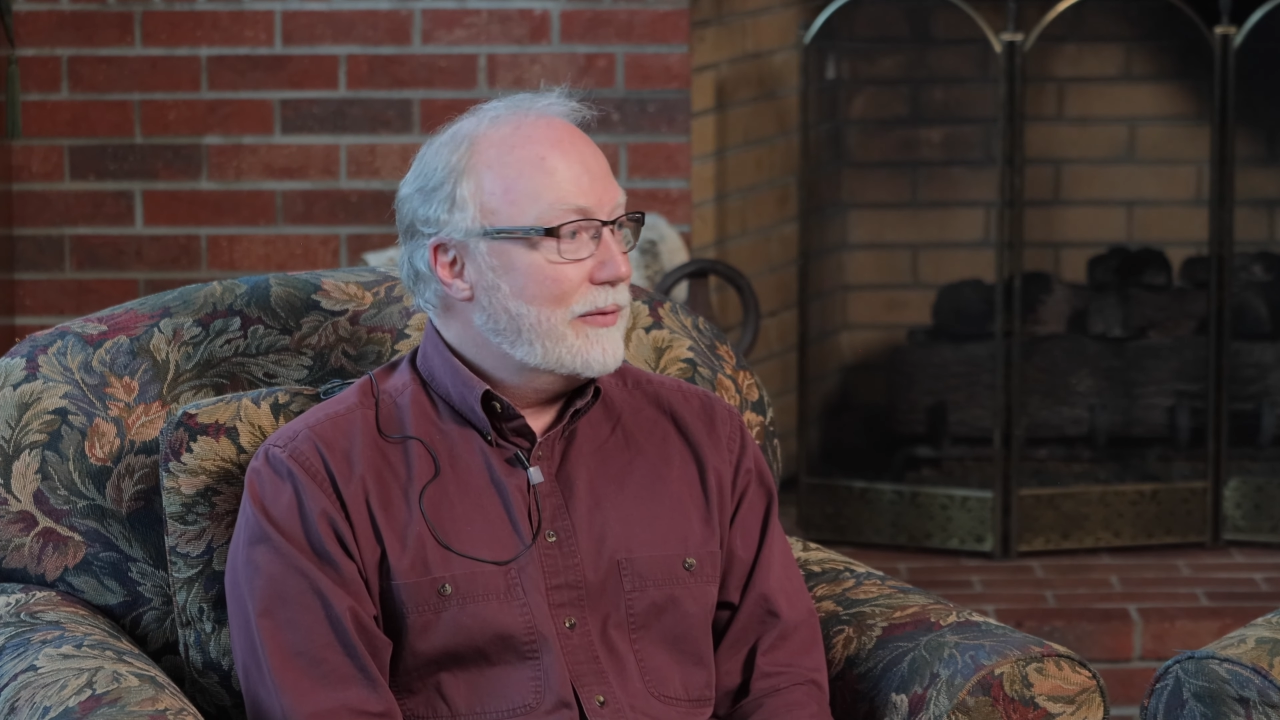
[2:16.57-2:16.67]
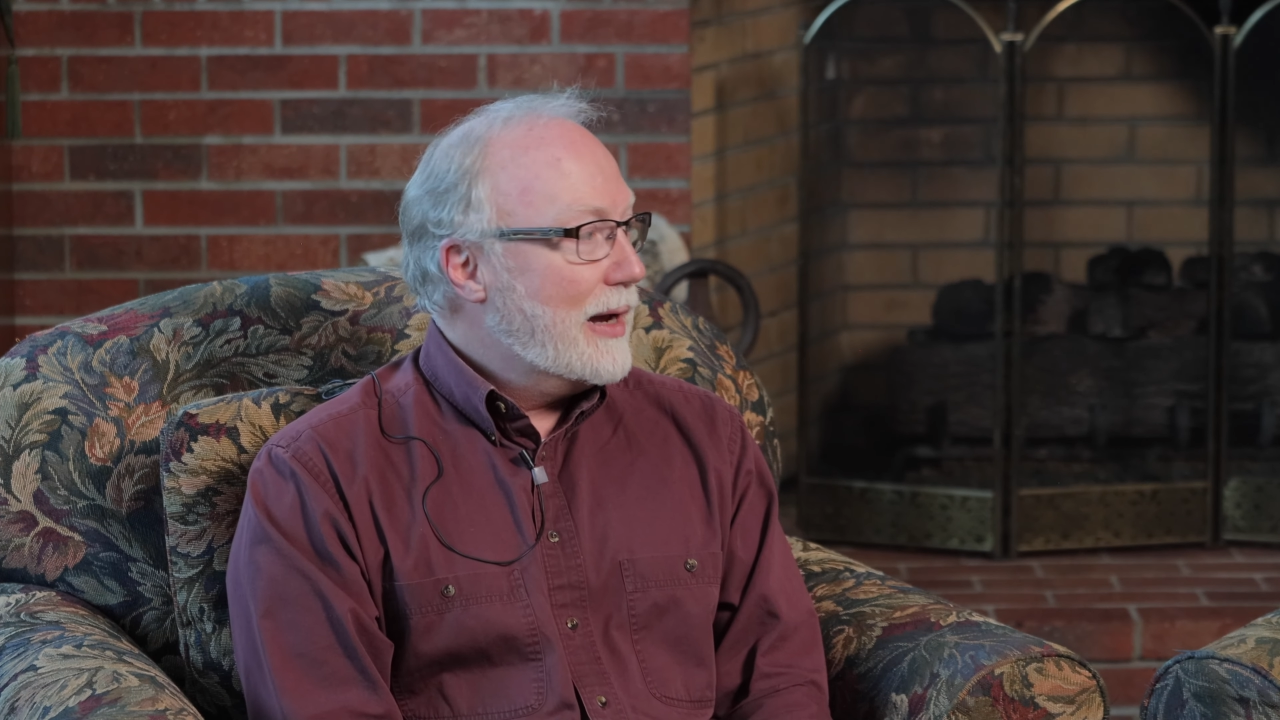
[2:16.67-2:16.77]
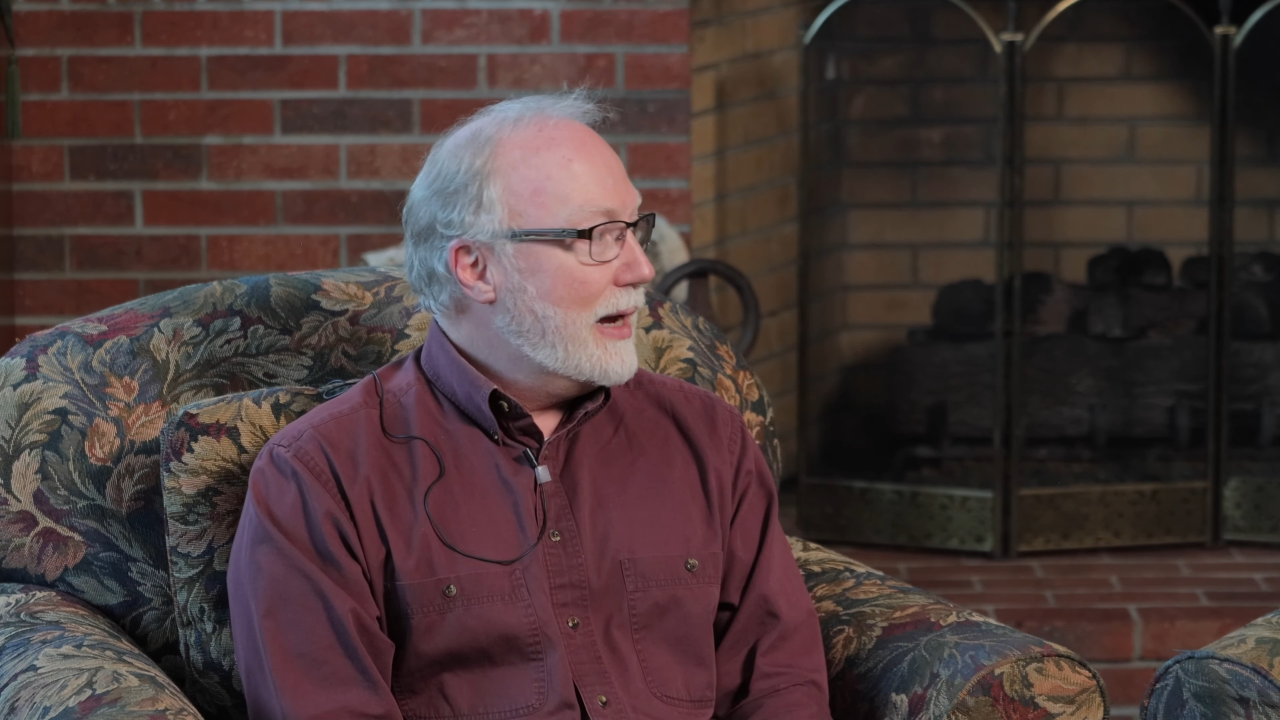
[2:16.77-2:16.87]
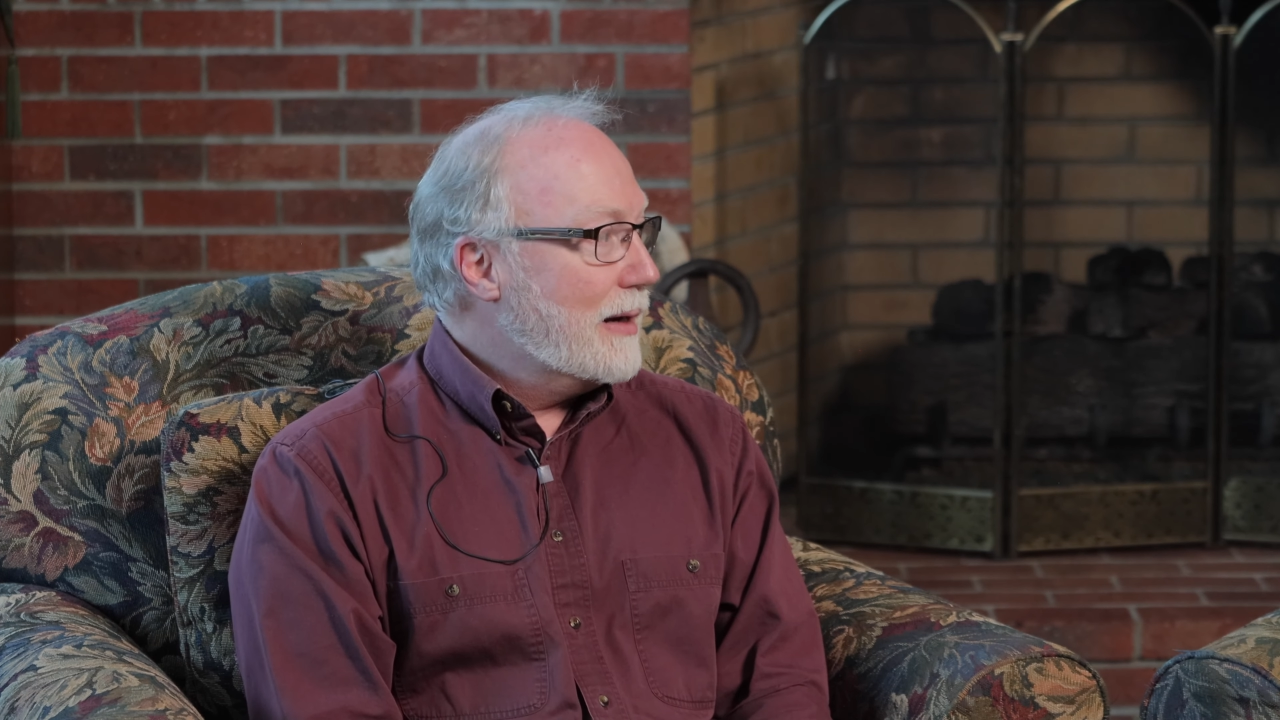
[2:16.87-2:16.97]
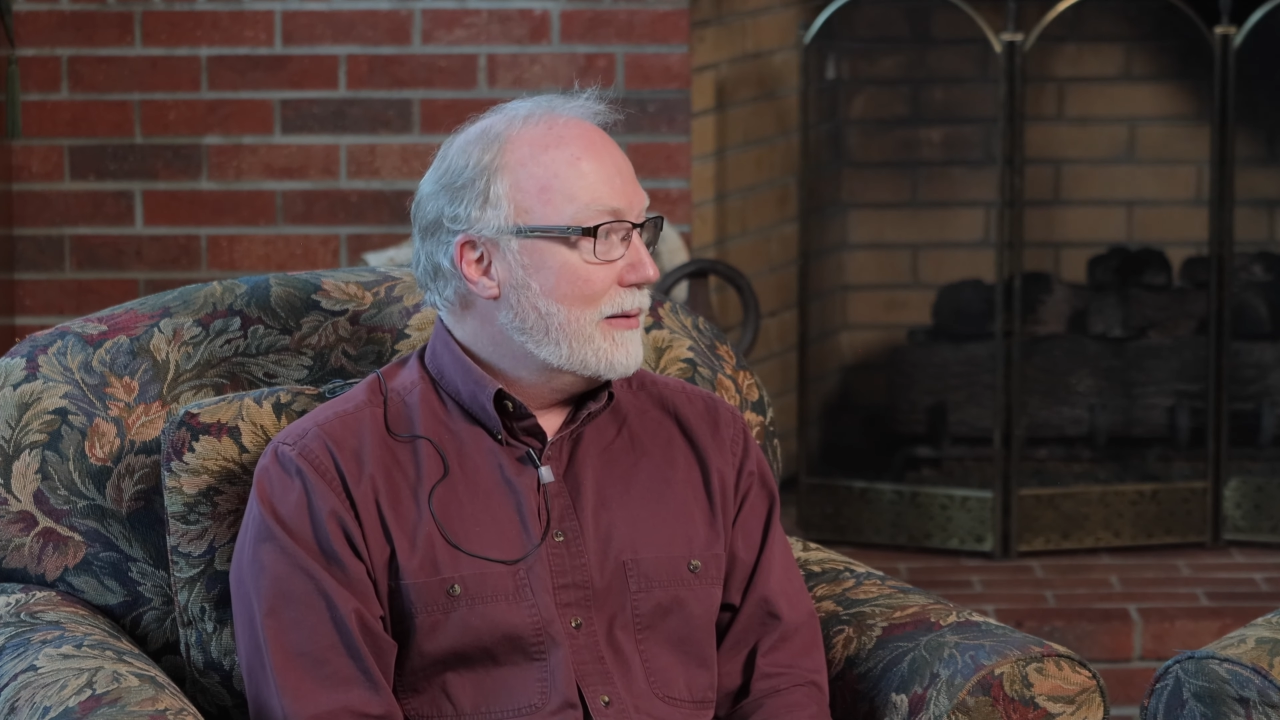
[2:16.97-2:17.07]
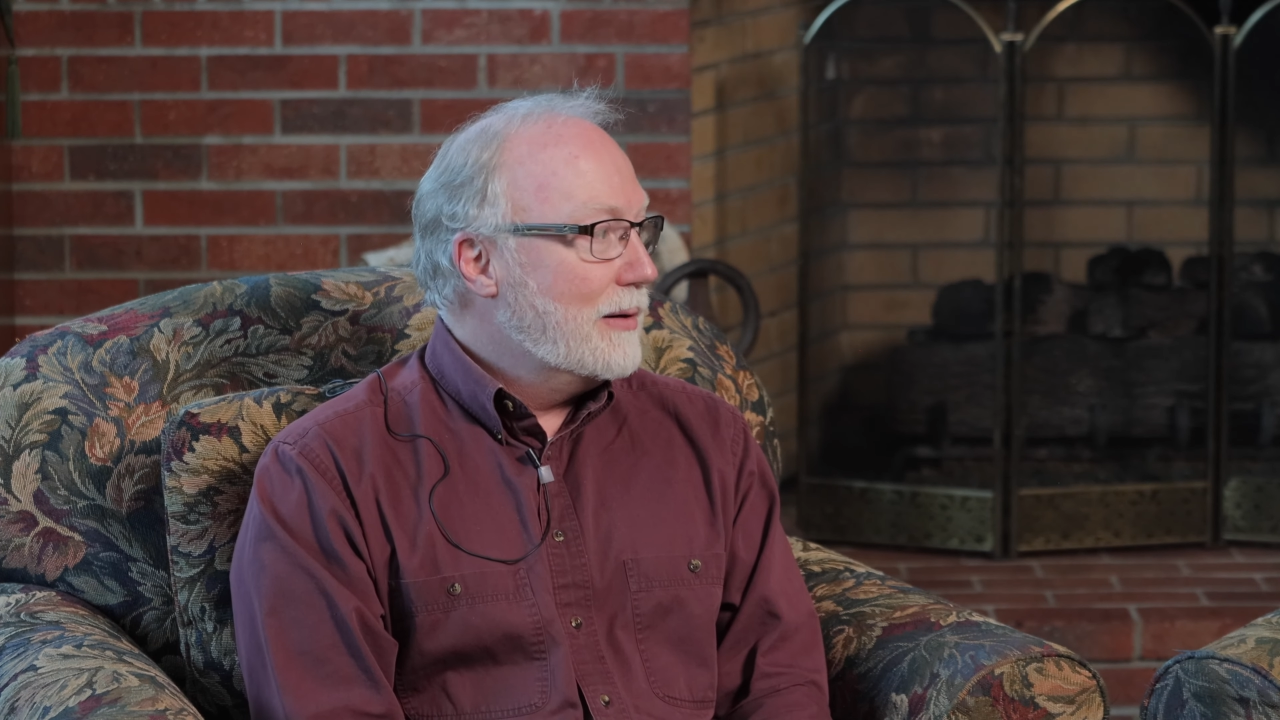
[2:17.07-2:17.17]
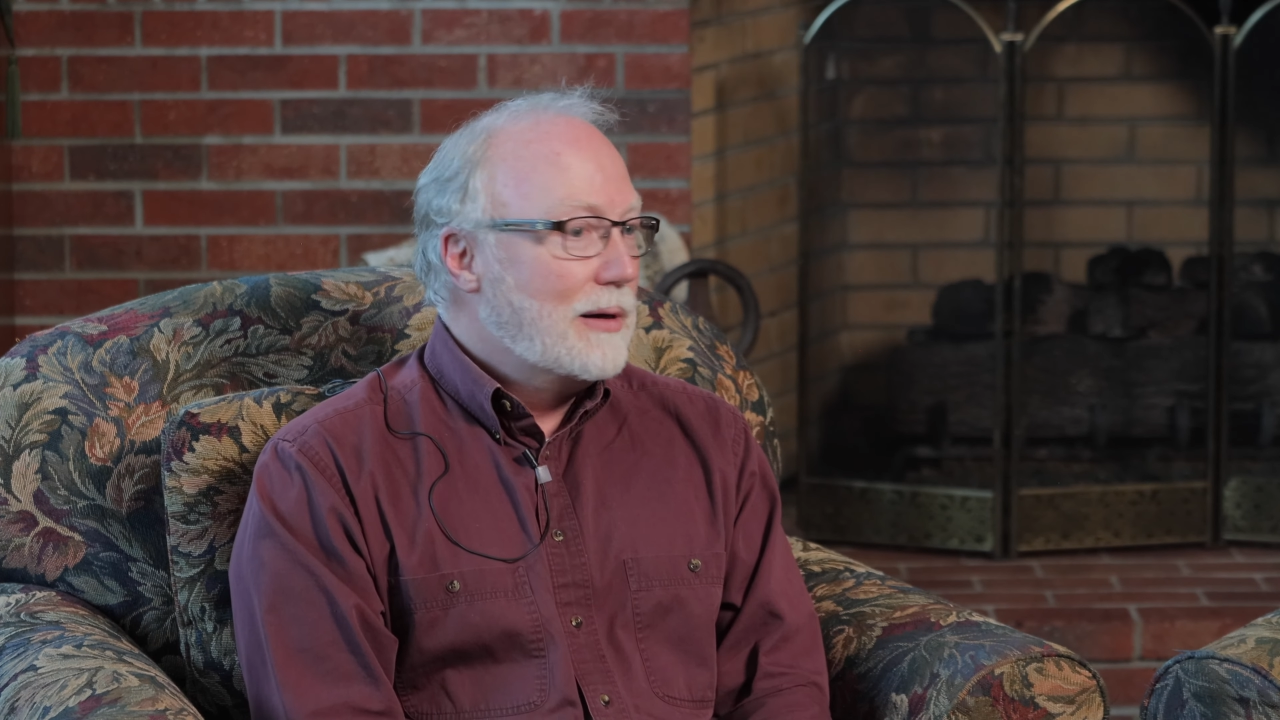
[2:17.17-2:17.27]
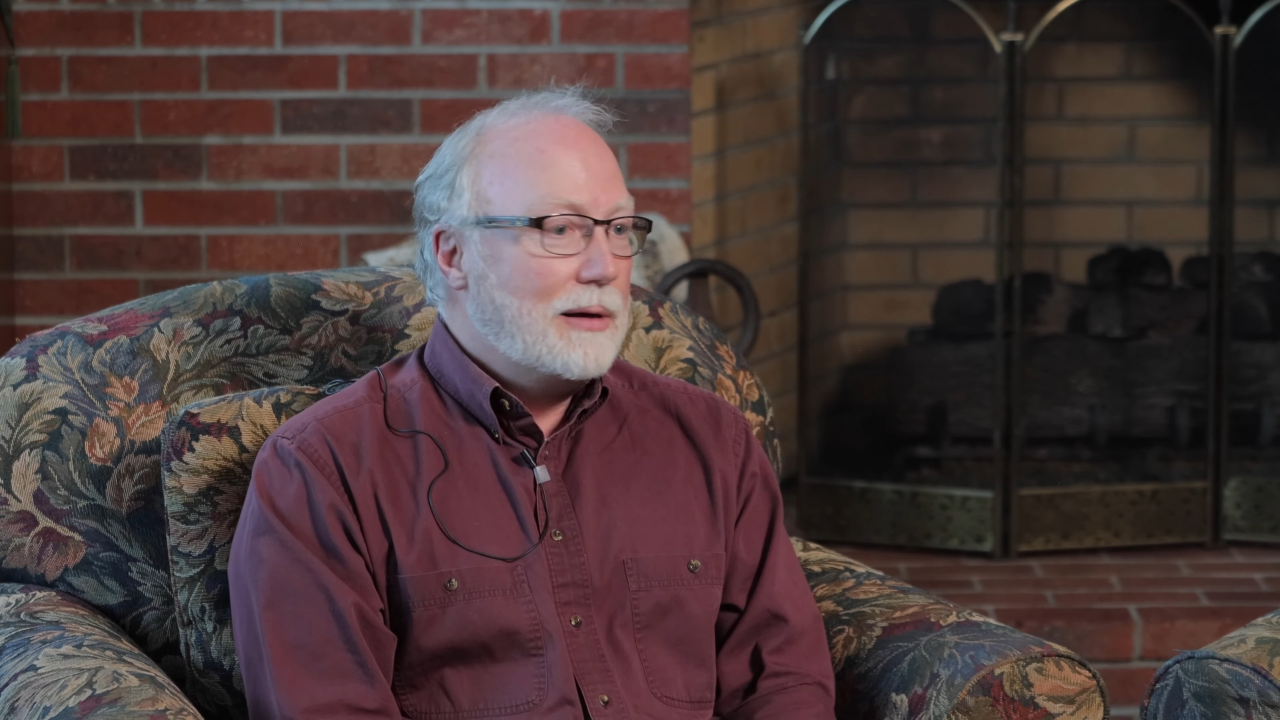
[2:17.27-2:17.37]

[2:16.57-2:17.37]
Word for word: had